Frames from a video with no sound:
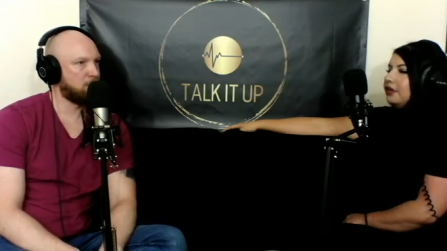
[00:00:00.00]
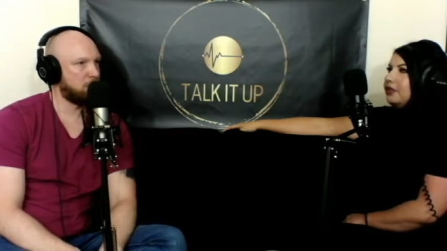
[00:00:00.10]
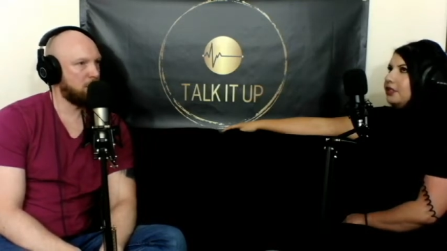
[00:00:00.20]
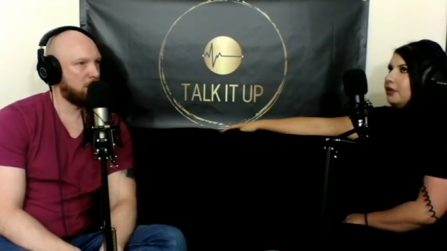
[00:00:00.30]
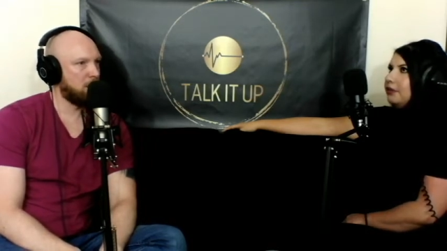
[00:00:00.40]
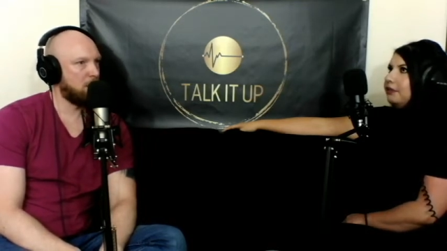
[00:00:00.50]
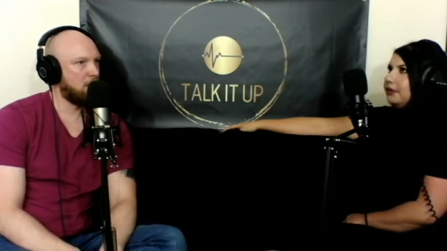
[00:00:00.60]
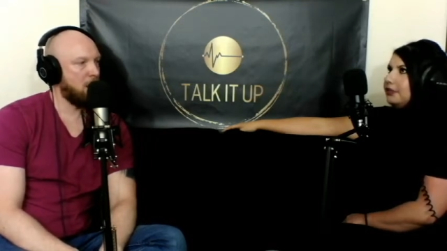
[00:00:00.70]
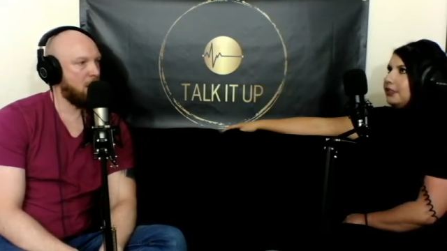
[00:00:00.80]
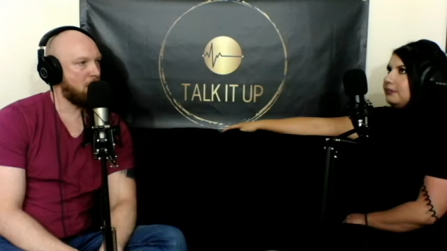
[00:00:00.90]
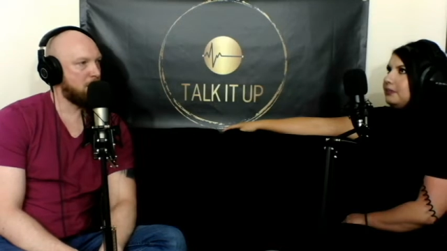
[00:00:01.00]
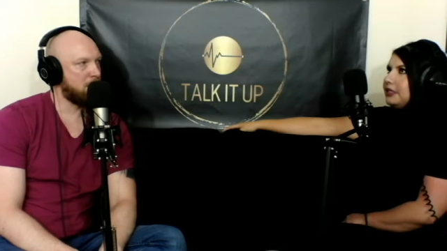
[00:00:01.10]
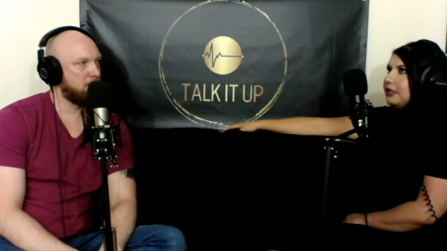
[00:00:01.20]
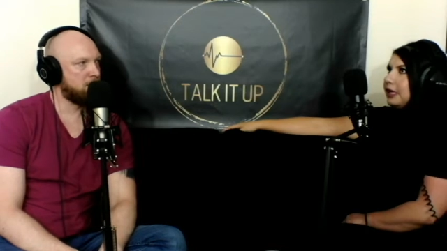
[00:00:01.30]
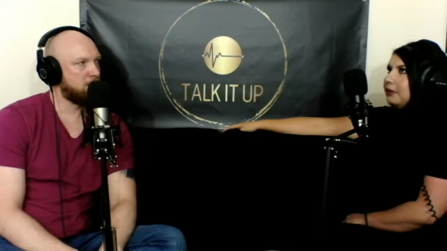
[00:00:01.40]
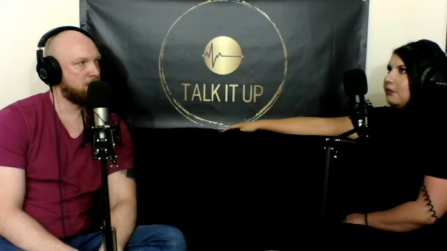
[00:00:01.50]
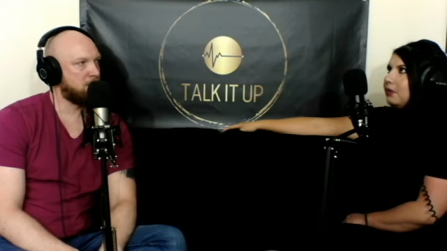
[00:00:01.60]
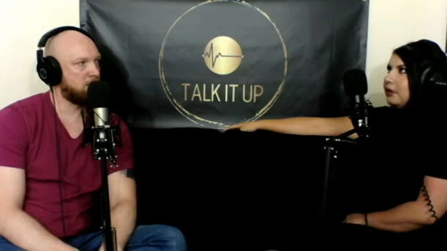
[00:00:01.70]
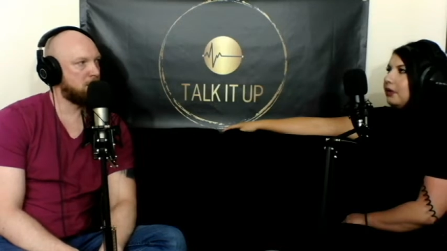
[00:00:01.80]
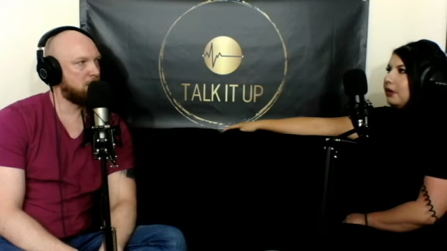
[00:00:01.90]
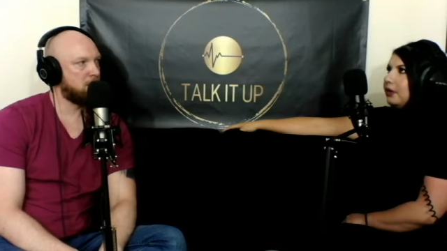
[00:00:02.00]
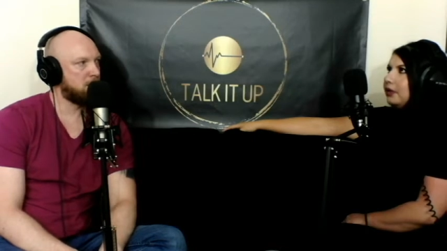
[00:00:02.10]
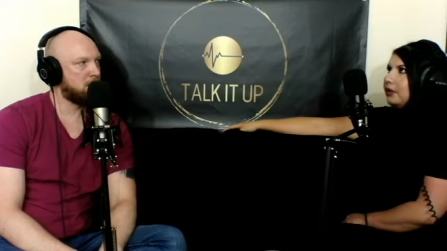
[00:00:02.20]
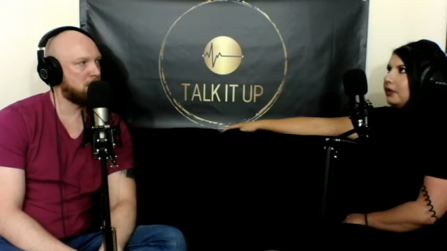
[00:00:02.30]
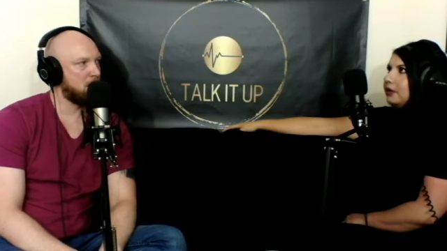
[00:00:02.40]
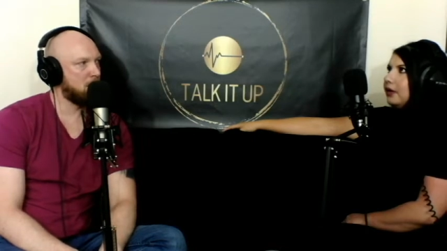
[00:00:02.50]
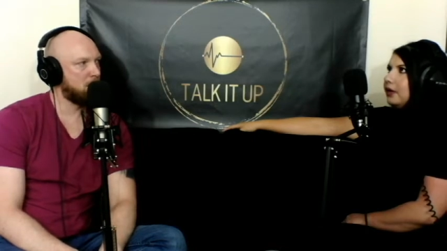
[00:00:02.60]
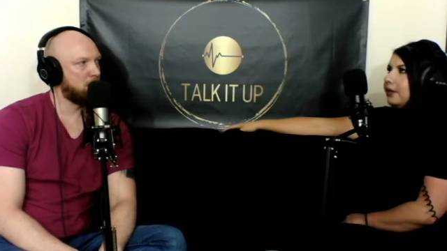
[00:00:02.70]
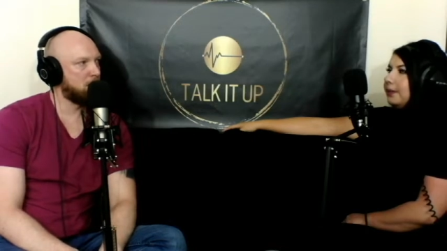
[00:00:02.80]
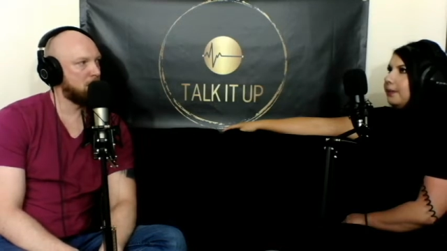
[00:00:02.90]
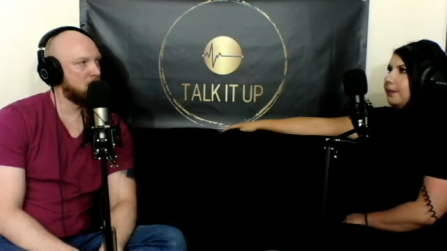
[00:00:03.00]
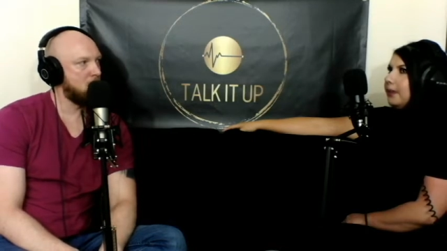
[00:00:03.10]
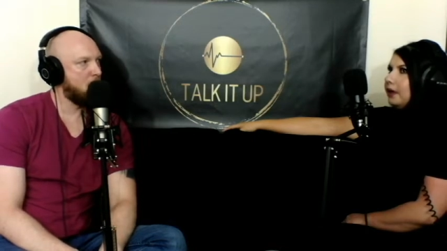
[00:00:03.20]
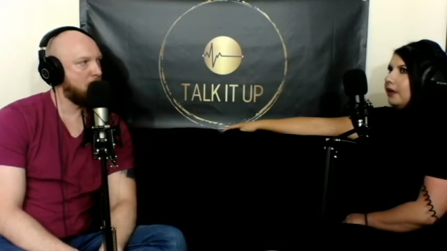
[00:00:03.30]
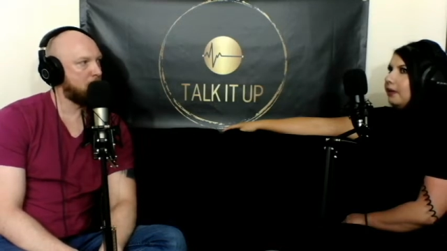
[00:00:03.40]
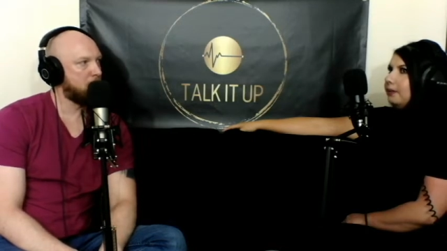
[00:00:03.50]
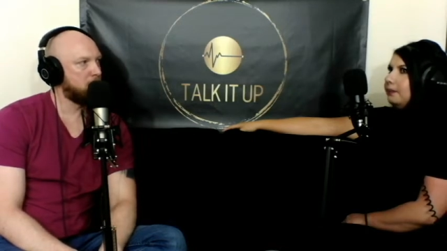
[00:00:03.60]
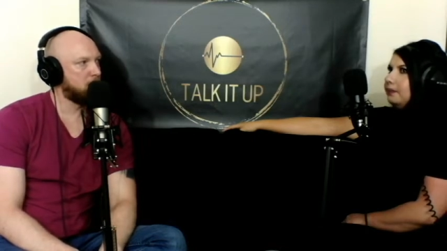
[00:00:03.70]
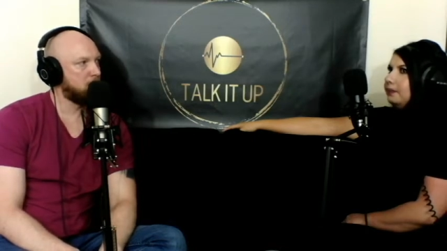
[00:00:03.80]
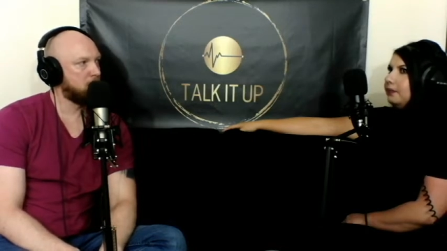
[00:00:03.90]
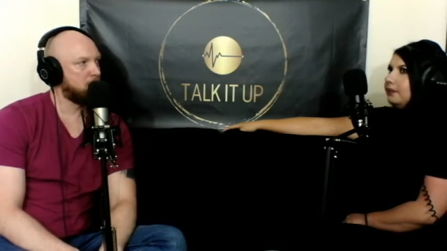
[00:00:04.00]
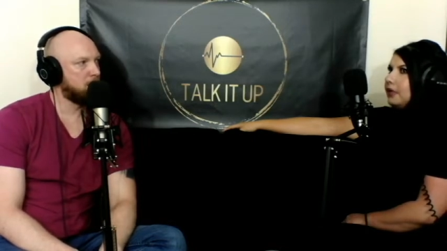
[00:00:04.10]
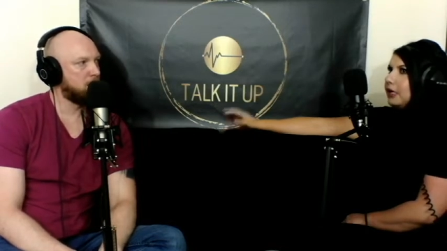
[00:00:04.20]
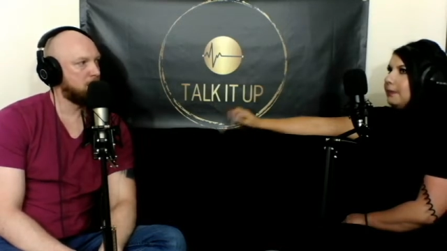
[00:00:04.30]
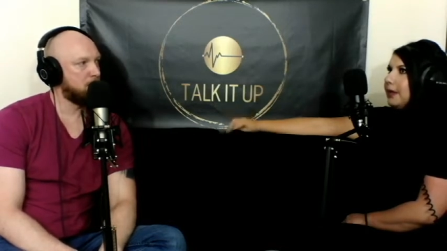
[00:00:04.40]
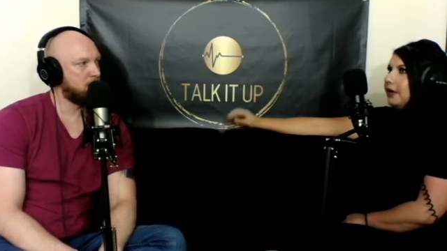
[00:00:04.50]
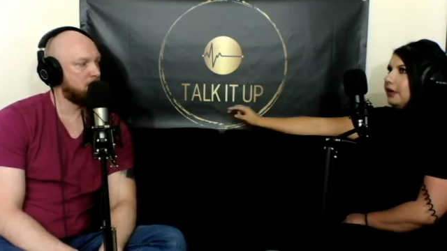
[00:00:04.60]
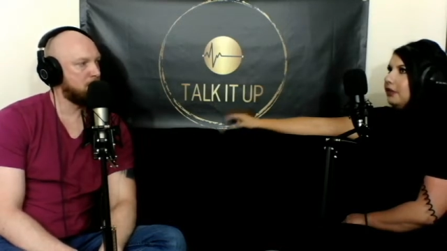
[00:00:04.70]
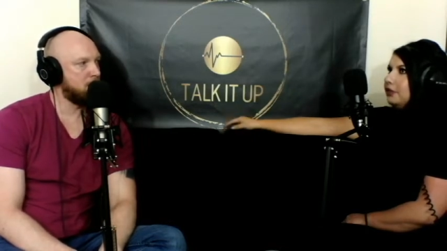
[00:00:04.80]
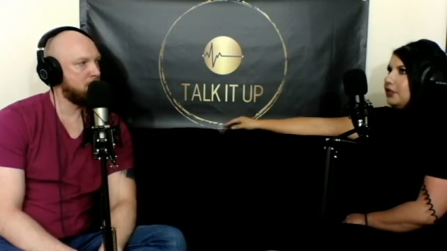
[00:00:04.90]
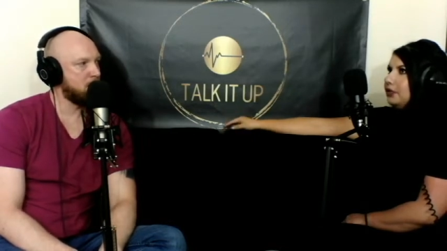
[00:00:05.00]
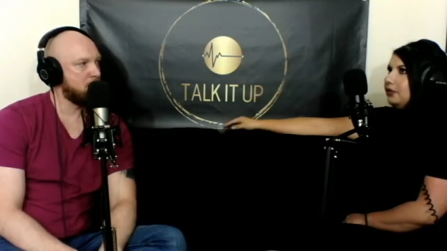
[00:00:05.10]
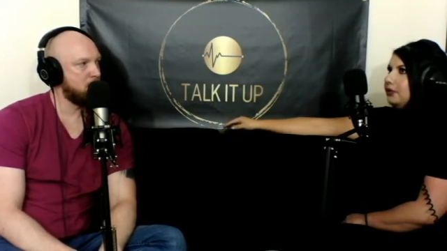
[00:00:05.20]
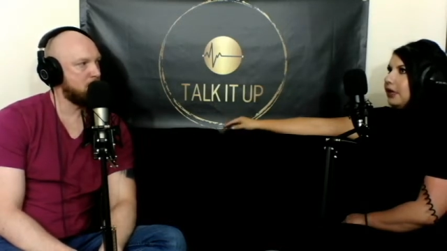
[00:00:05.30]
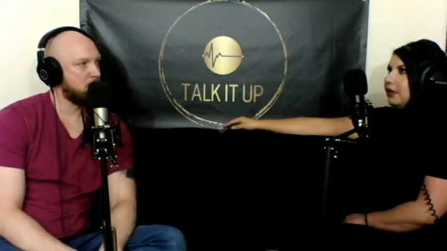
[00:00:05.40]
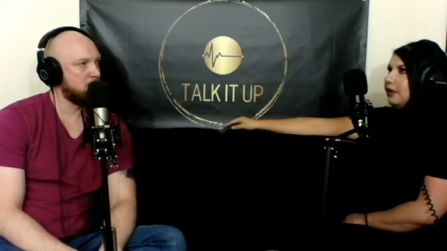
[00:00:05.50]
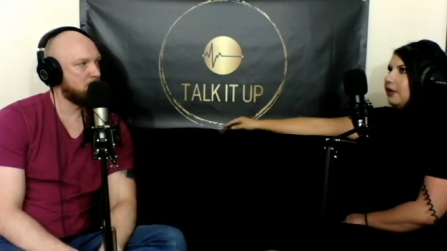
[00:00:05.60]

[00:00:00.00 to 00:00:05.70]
Speaker 1: So it feels to me like more um like comparing the two like